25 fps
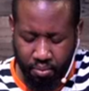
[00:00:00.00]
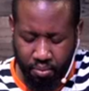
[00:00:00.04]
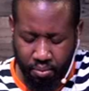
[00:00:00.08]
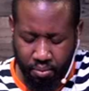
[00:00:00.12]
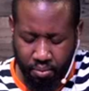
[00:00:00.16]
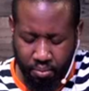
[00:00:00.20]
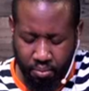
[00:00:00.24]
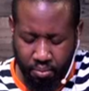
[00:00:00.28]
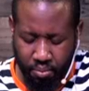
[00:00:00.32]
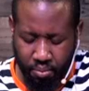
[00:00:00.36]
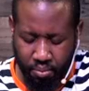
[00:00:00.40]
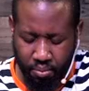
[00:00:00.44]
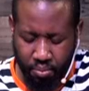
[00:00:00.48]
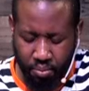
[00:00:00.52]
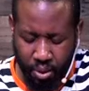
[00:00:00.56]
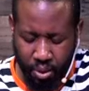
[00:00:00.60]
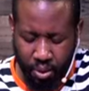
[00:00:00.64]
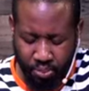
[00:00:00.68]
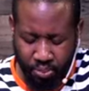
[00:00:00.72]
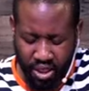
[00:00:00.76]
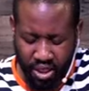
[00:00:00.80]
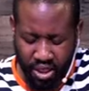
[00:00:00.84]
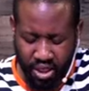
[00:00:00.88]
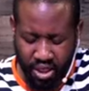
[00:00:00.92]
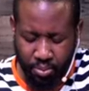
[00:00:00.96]
Your people
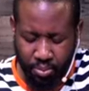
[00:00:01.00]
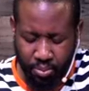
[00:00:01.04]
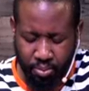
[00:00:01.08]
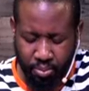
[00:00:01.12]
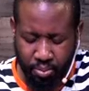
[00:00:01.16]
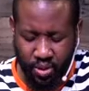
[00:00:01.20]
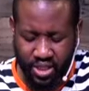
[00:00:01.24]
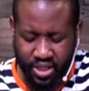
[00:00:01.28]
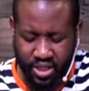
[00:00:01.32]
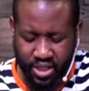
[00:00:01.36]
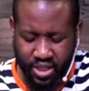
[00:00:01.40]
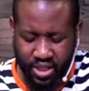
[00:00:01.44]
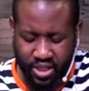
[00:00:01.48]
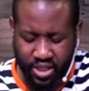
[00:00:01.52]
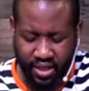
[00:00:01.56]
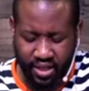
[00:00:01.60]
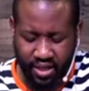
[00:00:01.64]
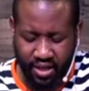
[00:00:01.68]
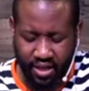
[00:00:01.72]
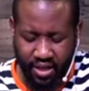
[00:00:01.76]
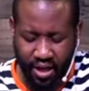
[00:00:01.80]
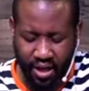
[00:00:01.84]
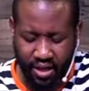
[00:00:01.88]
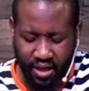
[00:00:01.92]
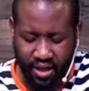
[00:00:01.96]
reside,
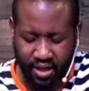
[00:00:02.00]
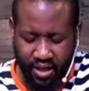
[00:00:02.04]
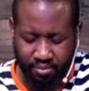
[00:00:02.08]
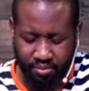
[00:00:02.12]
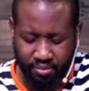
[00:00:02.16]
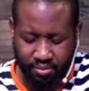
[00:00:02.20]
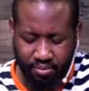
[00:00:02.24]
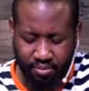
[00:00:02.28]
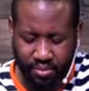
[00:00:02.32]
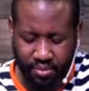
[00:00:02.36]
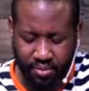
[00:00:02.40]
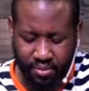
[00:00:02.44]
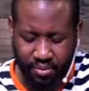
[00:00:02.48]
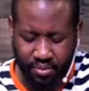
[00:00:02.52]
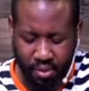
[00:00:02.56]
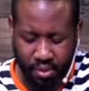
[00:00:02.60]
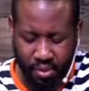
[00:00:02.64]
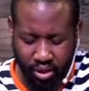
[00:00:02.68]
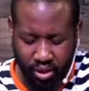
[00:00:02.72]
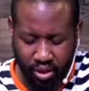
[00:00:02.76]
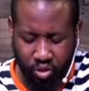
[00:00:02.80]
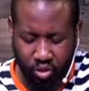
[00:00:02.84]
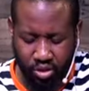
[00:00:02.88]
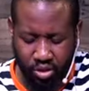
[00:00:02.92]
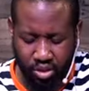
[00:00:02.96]
God, I pray, Lord
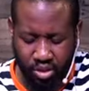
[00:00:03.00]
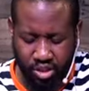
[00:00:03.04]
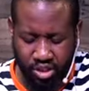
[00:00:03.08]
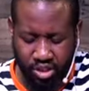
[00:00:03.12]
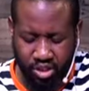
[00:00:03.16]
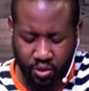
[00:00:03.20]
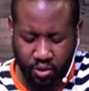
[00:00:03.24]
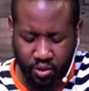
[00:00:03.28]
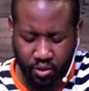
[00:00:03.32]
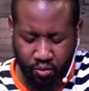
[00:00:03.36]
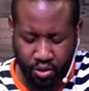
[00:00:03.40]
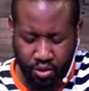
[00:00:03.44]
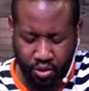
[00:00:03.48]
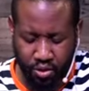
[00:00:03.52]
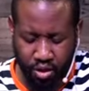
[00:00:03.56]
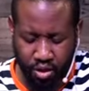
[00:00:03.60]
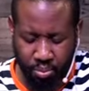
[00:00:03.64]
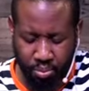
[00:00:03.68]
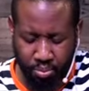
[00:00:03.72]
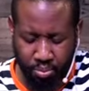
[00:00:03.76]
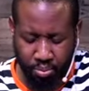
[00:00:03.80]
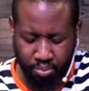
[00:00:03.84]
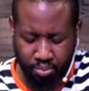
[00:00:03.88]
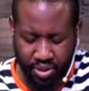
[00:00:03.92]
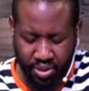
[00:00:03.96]
Jesus, for Your
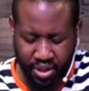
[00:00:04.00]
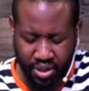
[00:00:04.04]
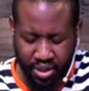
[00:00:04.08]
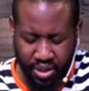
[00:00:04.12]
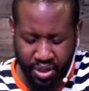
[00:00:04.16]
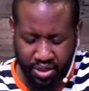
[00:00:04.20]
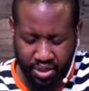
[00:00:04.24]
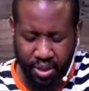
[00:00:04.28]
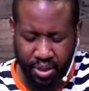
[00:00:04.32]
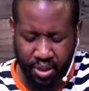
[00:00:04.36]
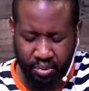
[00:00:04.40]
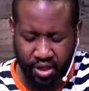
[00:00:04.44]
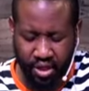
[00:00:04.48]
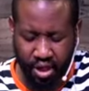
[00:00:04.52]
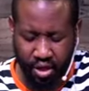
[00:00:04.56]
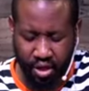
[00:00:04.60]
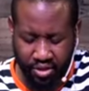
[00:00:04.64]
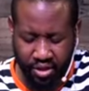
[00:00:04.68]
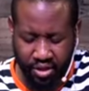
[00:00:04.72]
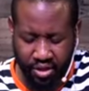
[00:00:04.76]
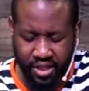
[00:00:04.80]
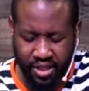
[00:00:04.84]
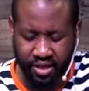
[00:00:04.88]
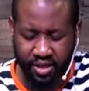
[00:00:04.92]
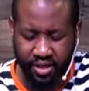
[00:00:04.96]
peace. I pray, God, for Your
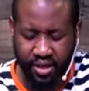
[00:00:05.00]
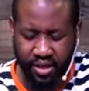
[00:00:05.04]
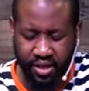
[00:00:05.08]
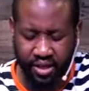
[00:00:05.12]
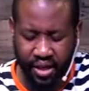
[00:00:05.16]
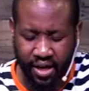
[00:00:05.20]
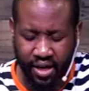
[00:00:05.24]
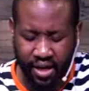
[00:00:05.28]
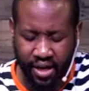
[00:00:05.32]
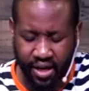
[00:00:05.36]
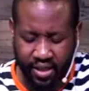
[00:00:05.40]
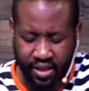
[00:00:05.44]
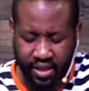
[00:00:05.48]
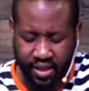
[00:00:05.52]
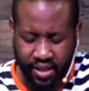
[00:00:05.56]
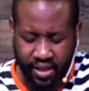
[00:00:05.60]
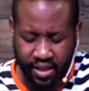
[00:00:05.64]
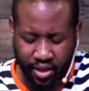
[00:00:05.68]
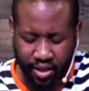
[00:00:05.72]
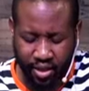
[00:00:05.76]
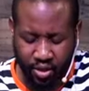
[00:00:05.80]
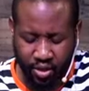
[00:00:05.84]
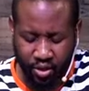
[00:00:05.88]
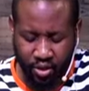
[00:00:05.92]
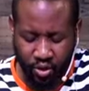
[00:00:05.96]
healing.
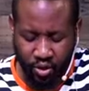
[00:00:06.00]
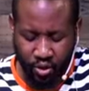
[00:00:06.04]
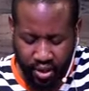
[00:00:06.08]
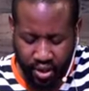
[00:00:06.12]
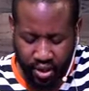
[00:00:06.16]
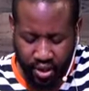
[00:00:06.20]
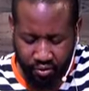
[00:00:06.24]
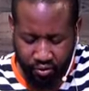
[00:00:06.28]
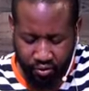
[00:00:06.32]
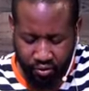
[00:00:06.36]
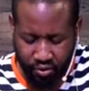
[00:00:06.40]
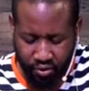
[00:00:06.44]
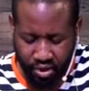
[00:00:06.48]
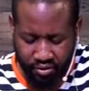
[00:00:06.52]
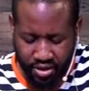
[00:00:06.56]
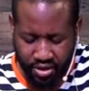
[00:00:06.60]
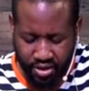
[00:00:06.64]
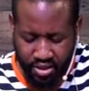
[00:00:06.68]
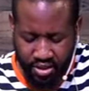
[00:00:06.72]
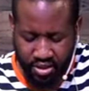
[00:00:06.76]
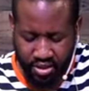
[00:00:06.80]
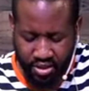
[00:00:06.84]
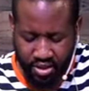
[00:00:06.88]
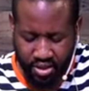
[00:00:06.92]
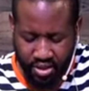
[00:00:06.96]
Thank You, O Lord God, for
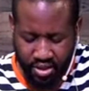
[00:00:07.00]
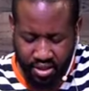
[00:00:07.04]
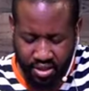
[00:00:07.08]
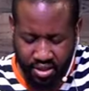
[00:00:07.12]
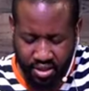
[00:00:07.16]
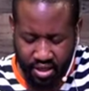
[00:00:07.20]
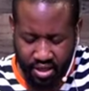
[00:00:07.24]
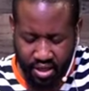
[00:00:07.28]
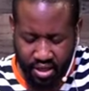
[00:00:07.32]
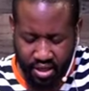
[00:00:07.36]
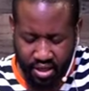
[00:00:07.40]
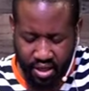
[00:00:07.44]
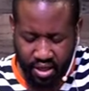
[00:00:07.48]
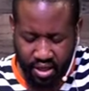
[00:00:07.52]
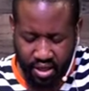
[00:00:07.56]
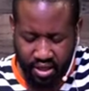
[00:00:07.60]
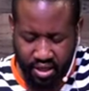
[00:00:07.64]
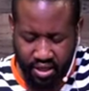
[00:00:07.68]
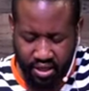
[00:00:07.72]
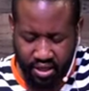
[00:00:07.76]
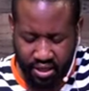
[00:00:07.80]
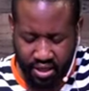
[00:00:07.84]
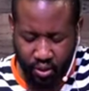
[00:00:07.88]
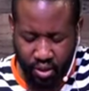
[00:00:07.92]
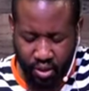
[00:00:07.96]
loving us.
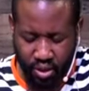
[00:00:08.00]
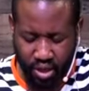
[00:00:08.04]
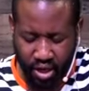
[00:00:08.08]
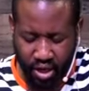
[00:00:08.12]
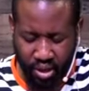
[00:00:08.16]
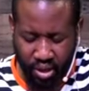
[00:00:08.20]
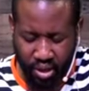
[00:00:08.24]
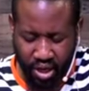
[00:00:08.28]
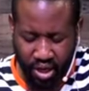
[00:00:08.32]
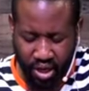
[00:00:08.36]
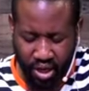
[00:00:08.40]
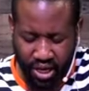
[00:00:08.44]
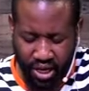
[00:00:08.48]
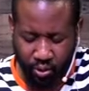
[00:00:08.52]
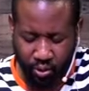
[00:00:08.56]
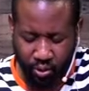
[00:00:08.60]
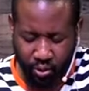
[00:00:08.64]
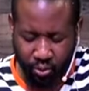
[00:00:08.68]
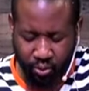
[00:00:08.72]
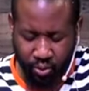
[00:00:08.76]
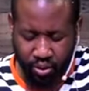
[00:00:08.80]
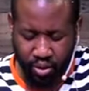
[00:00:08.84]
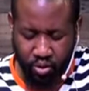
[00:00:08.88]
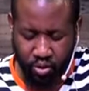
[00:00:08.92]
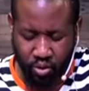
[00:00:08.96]
Thank You, God, for abiding
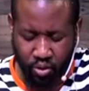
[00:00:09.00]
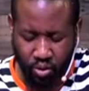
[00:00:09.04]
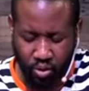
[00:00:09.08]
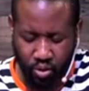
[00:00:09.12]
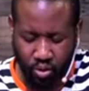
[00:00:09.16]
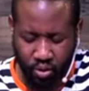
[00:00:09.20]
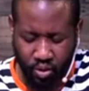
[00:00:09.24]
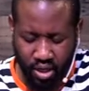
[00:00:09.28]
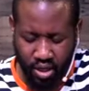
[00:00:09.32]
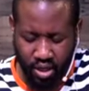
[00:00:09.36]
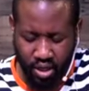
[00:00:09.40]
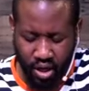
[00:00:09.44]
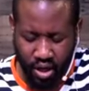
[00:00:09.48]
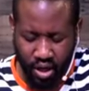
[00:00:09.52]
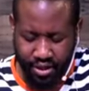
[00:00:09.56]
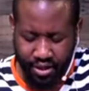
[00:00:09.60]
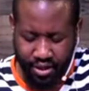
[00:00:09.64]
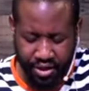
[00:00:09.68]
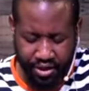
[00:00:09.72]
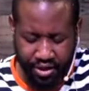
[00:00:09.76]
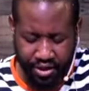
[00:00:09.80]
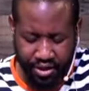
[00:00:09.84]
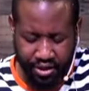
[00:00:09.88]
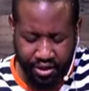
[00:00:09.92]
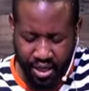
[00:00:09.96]
with us, Lord God.
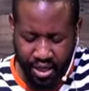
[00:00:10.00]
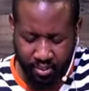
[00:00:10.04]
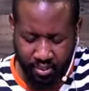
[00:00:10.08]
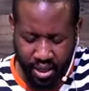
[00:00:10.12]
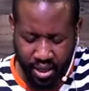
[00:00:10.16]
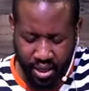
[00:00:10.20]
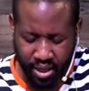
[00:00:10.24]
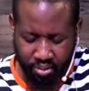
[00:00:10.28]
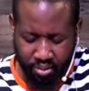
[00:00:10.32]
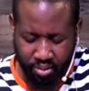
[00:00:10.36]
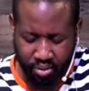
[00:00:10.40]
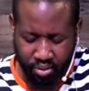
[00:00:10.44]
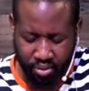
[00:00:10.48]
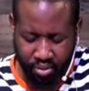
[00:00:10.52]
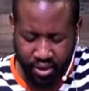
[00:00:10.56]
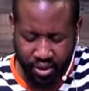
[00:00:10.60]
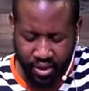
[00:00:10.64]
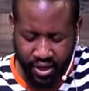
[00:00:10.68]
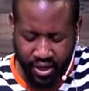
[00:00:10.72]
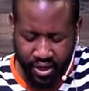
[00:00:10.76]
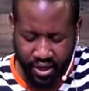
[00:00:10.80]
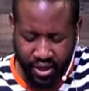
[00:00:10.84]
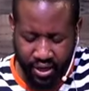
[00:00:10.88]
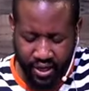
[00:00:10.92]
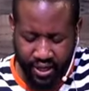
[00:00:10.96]
In Your name I
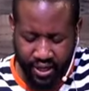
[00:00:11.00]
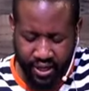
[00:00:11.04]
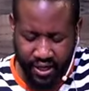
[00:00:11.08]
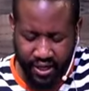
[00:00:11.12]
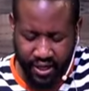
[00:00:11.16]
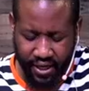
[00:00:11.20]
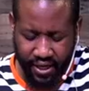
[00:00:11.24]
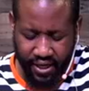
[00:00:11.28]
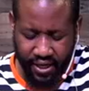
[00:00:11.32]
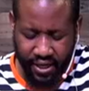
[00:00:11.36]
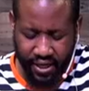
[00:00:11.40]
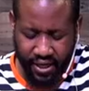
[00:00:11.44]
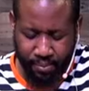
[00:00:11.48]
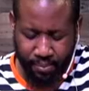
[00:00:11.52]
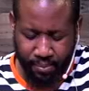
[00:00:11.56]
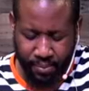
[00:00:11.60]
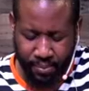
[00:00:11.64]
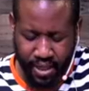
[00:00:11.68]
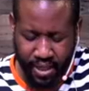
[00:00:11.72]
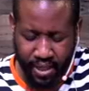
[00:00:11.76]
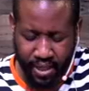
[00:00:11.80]
pray, amen.